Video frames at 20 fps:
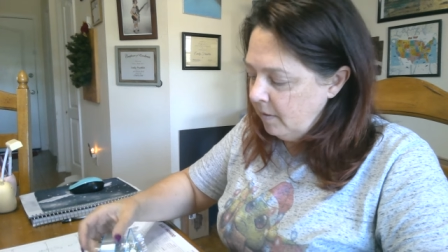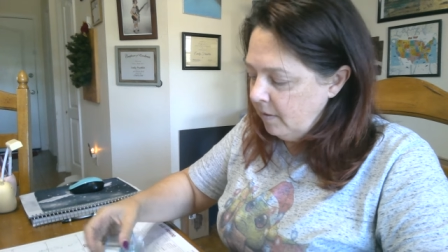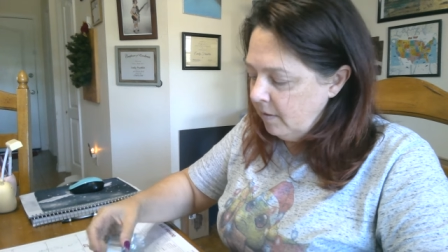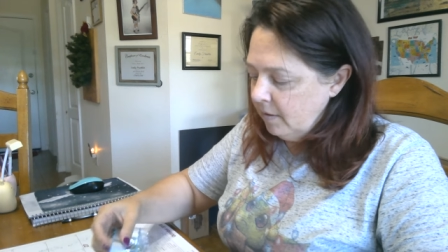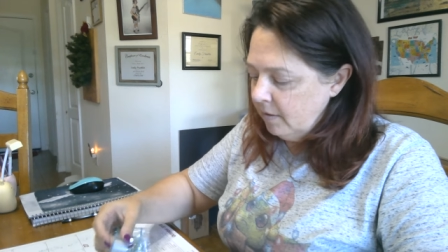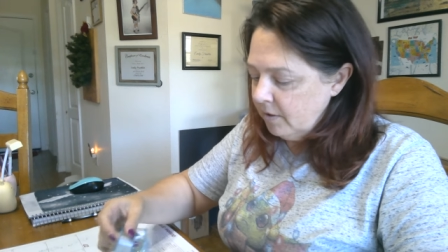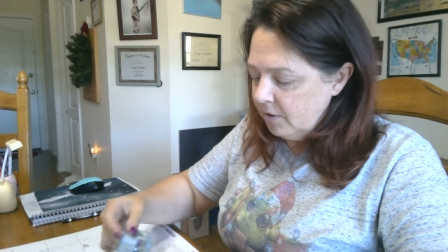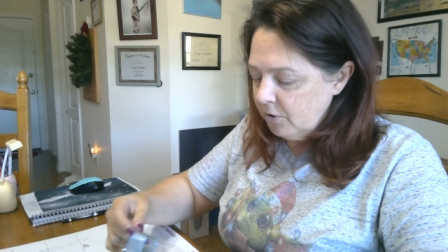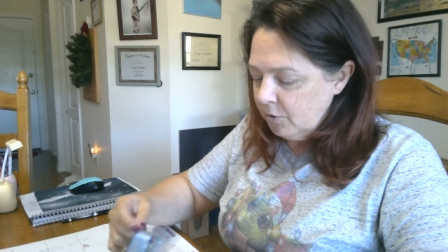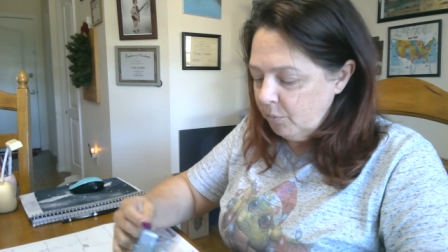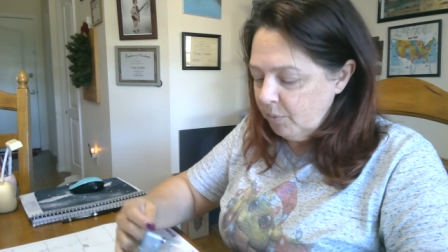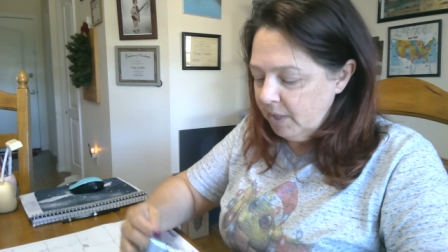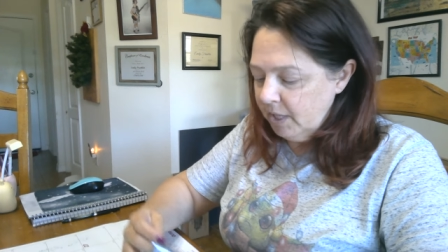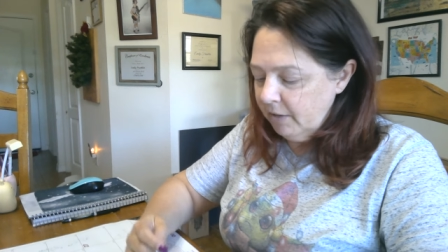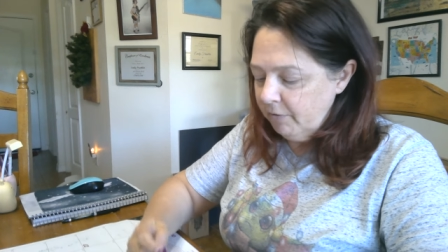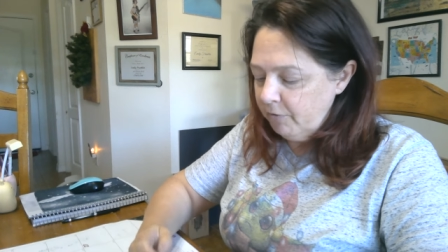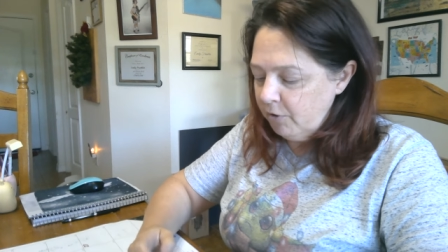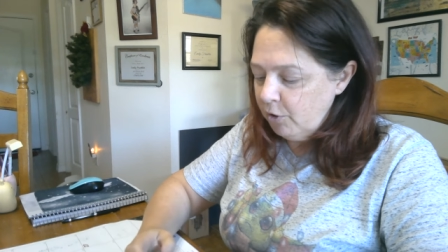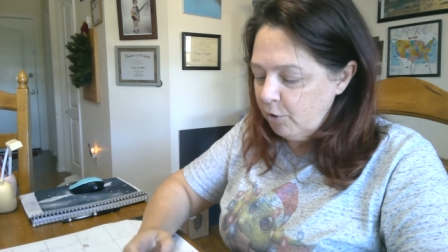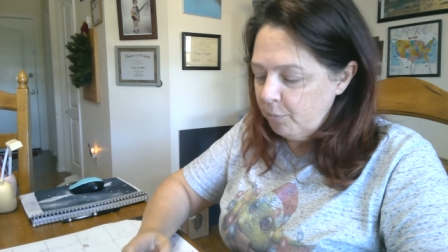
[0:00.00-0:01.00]
So what
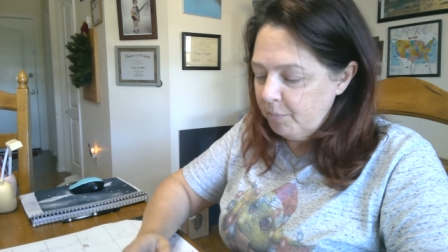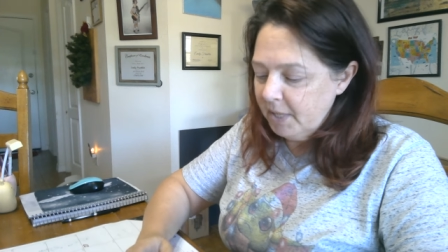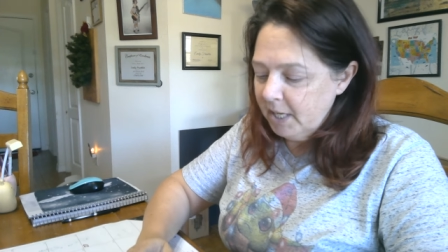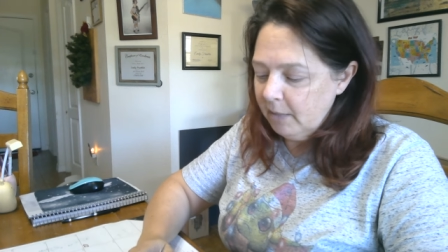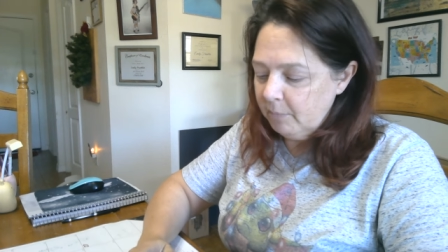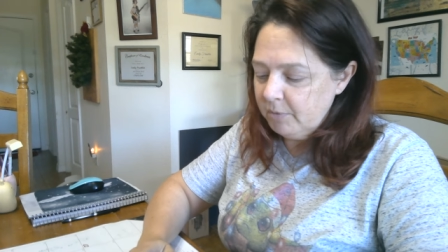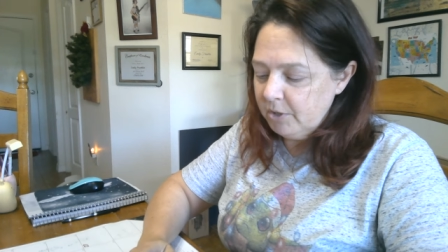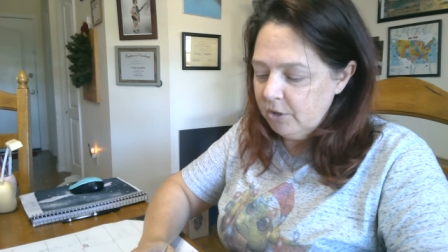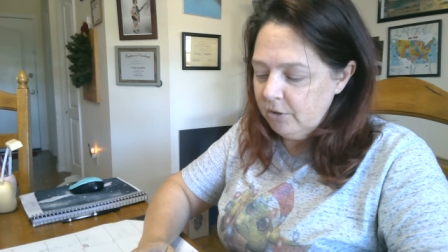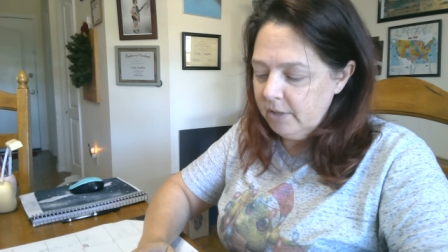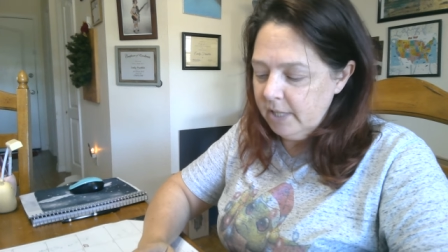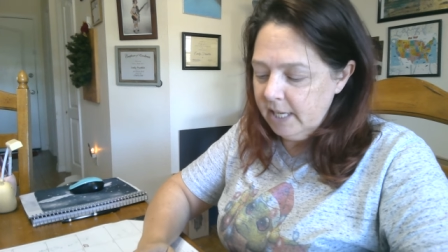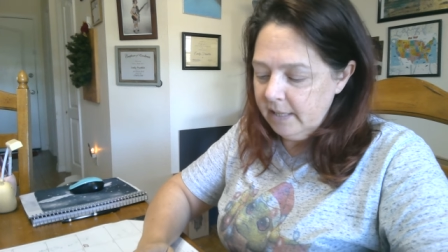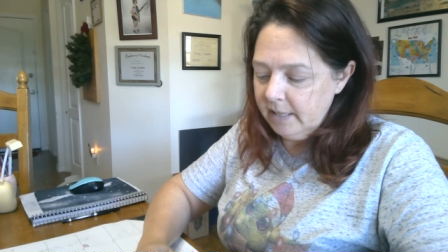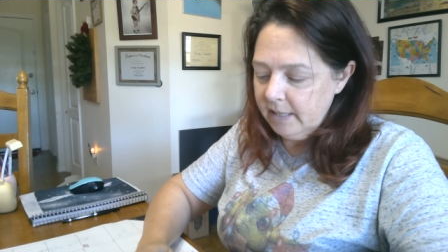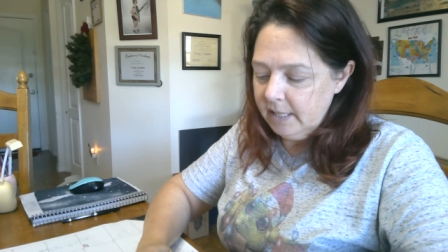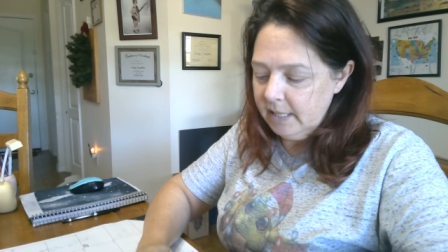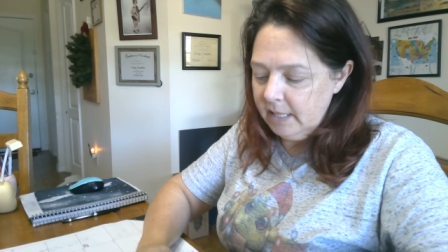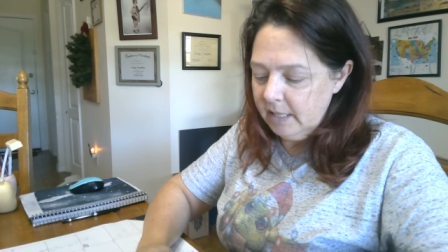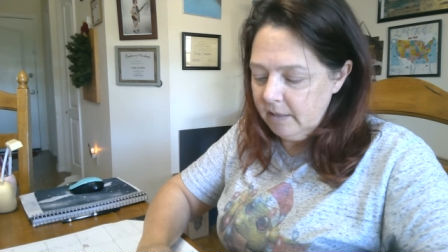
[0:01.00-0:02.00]
have you been up to
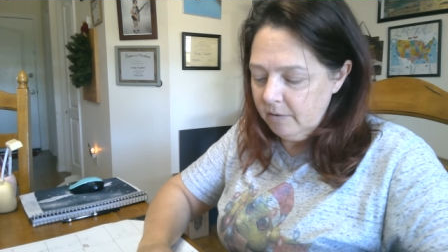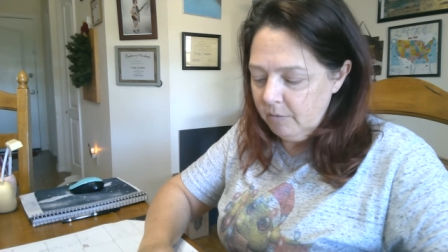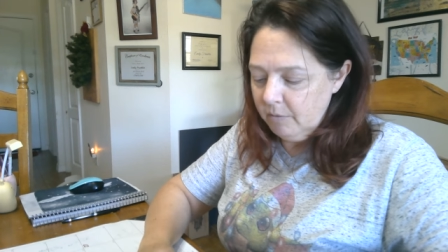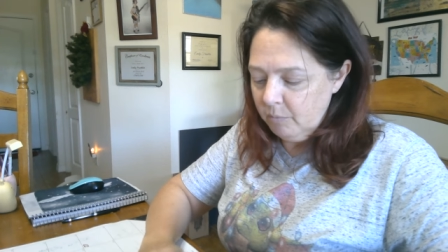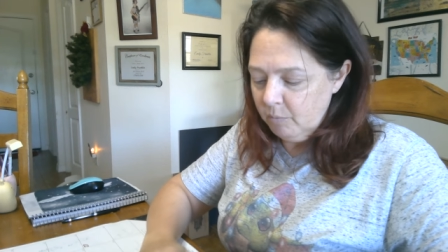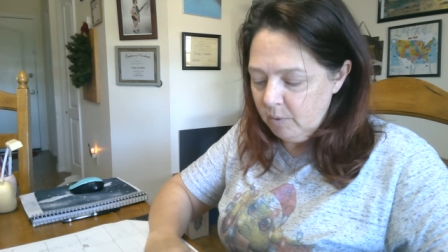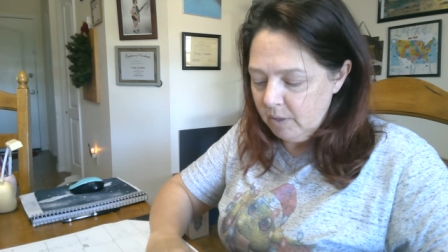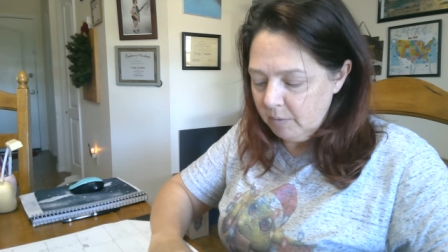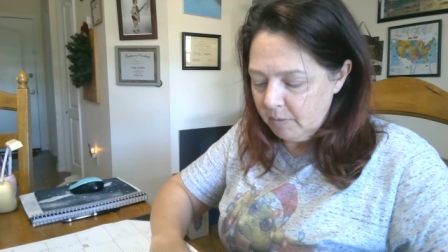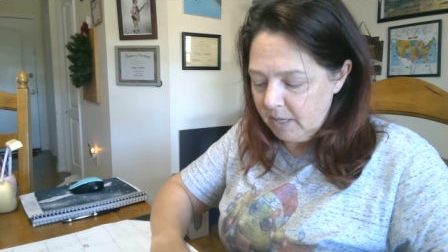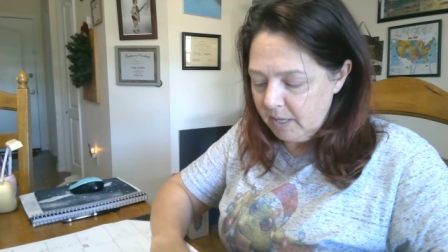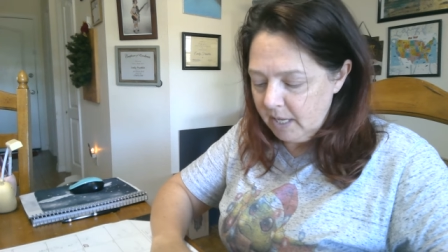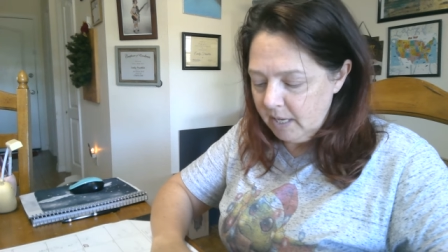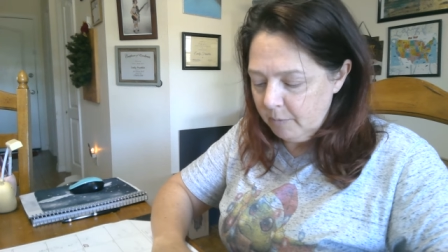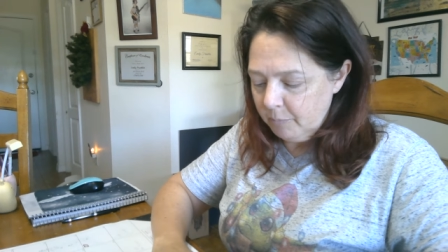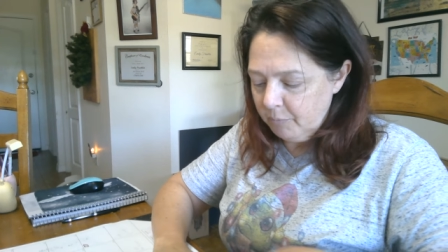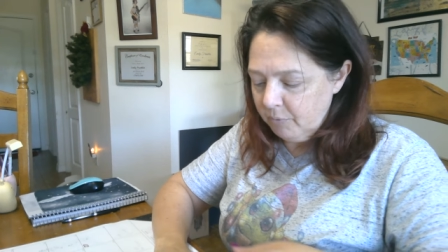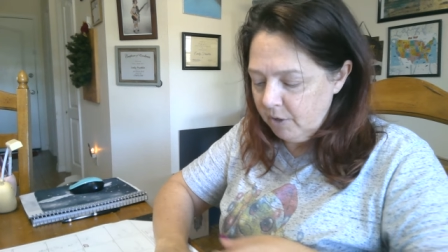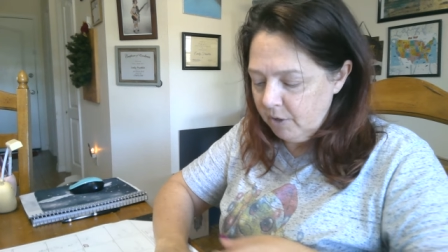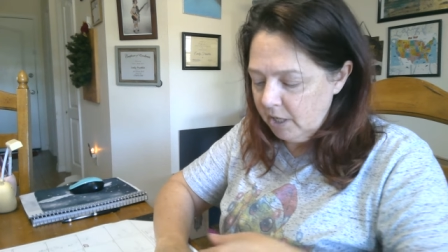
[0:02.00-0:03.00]
lately? What kind
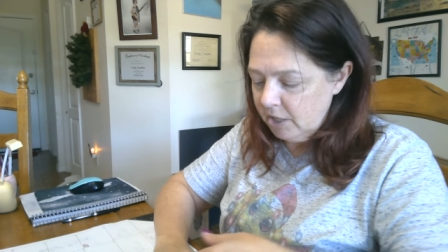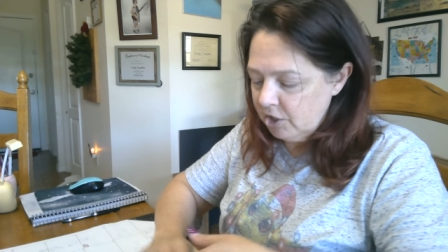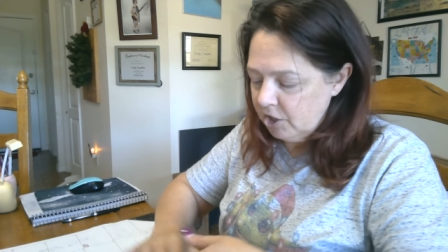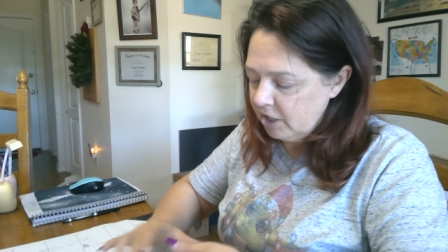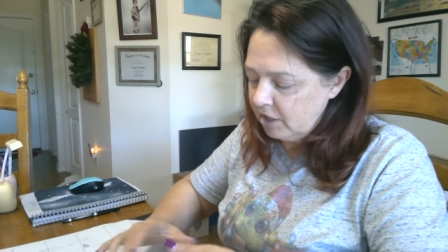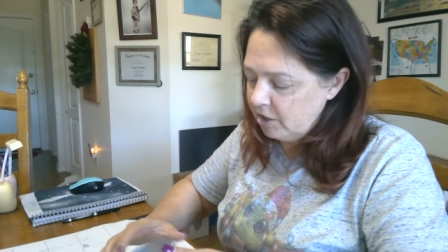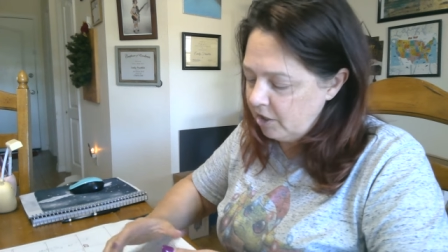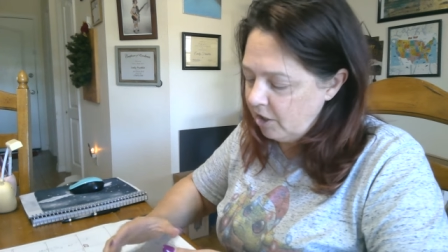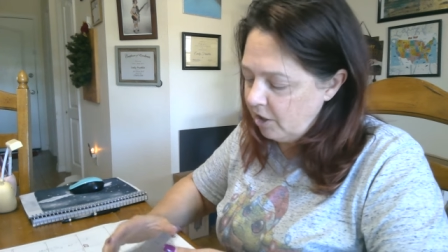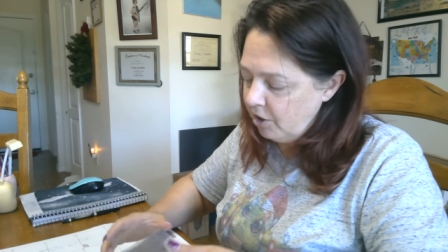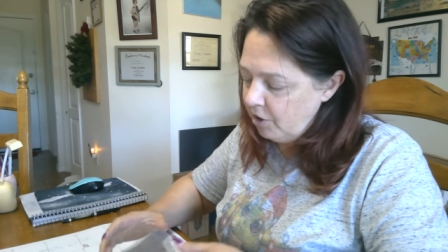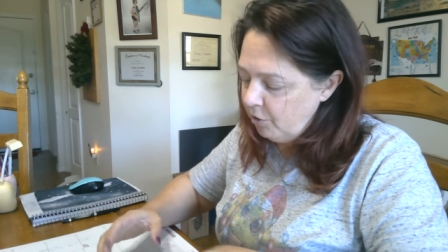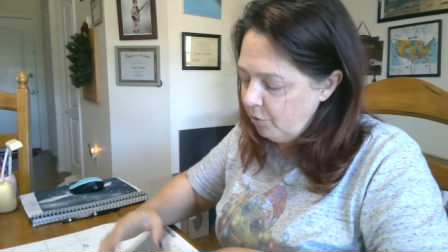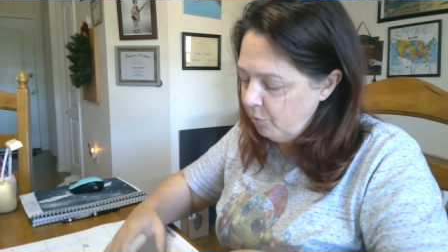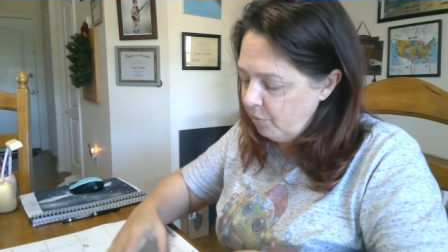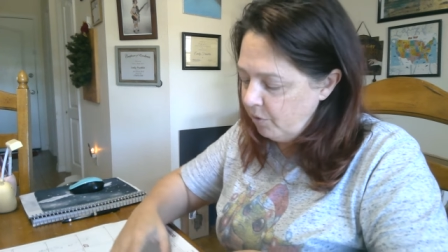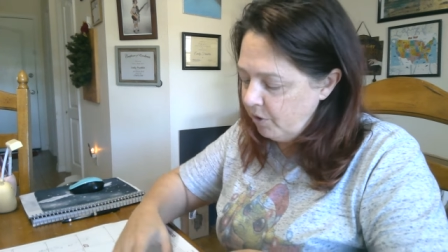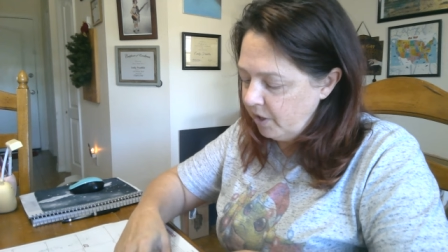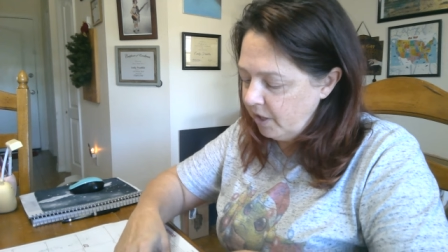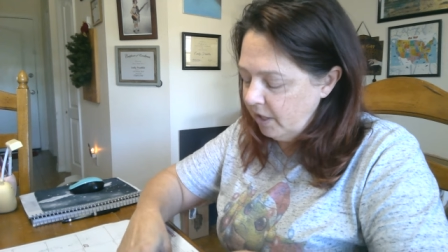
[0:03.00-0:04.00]
of project are you
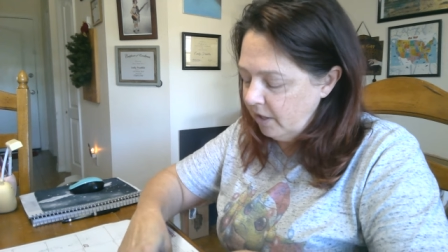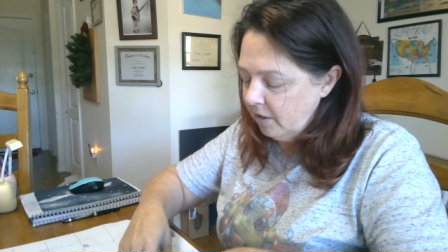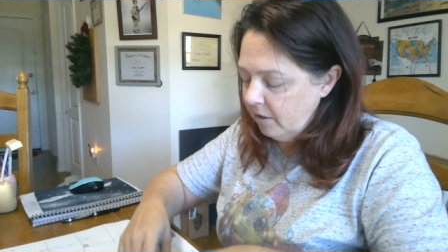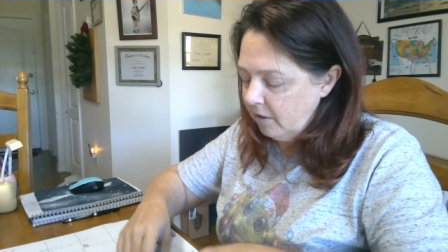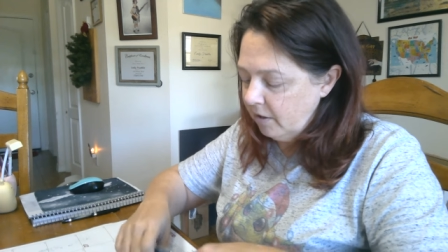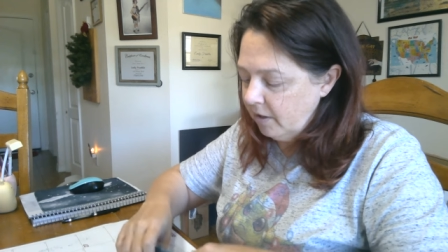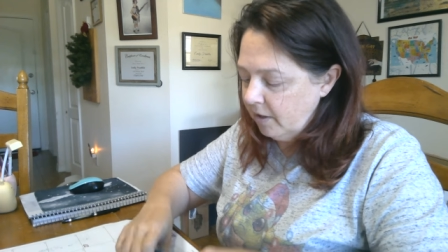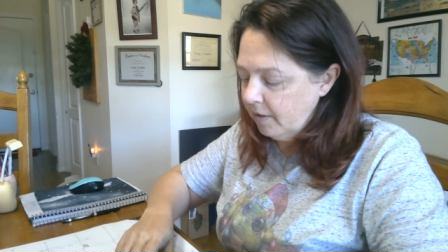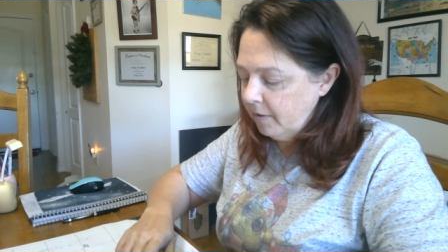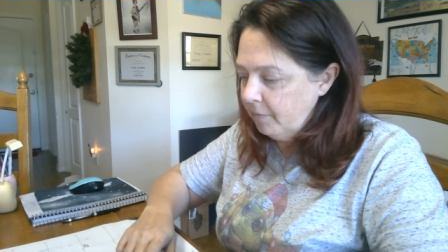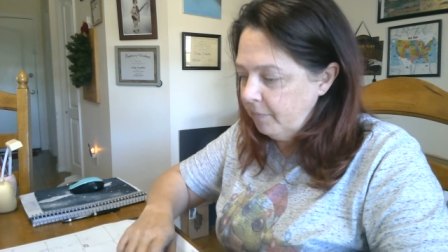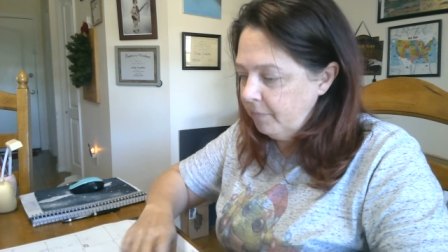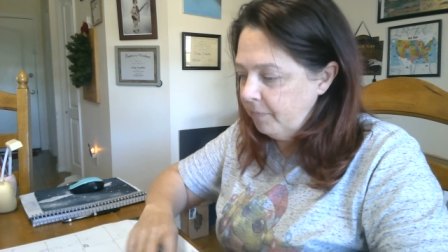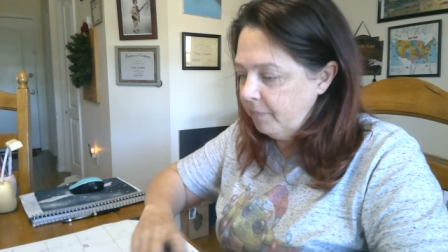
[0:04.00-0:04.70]
working on?